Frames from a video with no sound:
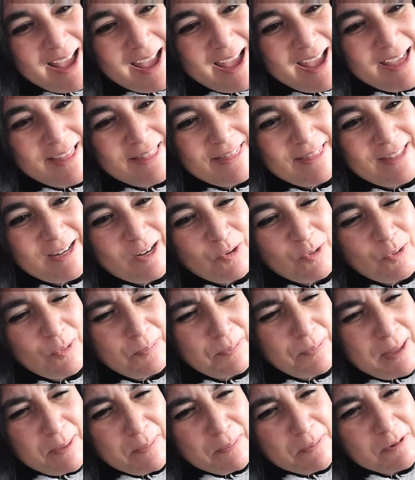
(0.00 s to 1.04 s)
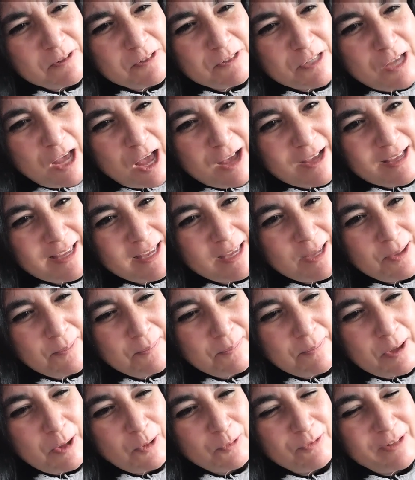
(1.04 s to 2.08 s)
And there were people talking
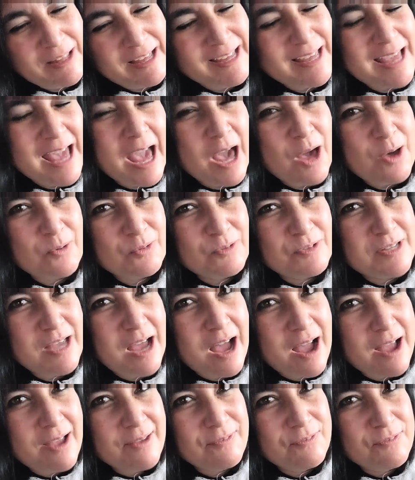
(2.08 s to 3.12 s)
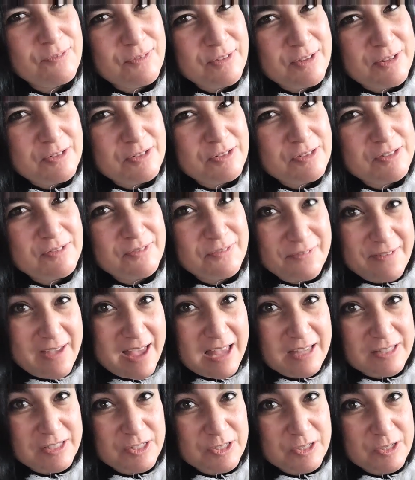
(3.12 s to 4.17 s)
about, like, how time feels
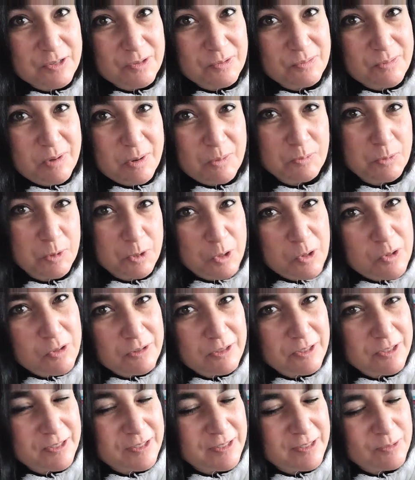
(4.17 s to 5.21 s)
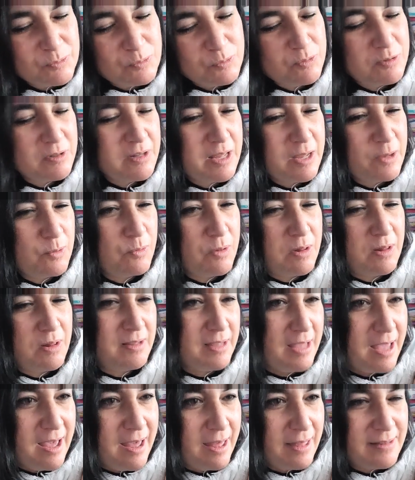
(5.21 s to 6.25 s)
faster when we're older. And we're like, well,
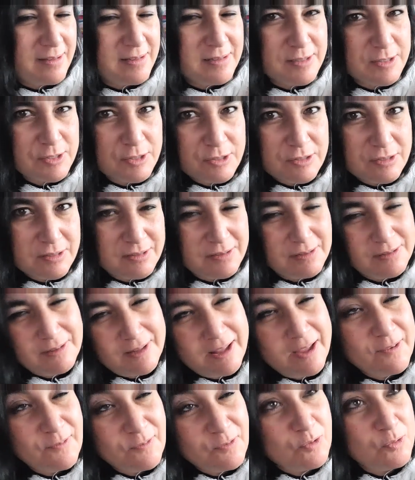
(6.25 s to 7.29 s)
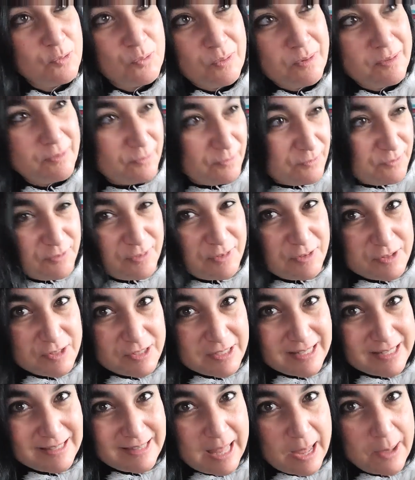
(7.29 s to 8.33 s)
yeah, that's just, everyone feels
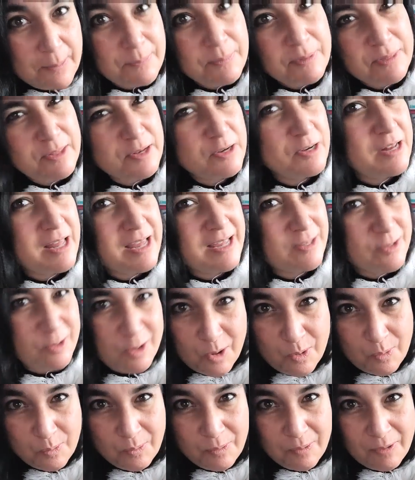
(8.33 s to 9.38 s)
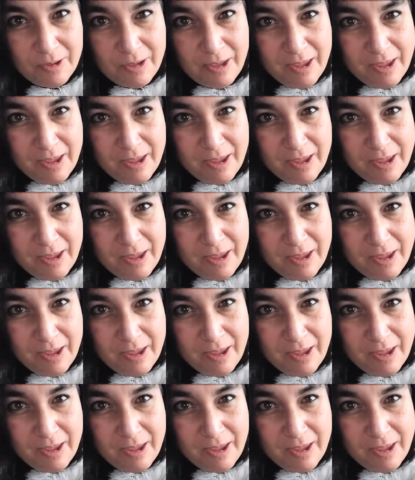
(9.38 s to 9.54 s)
like that. But they're like, no.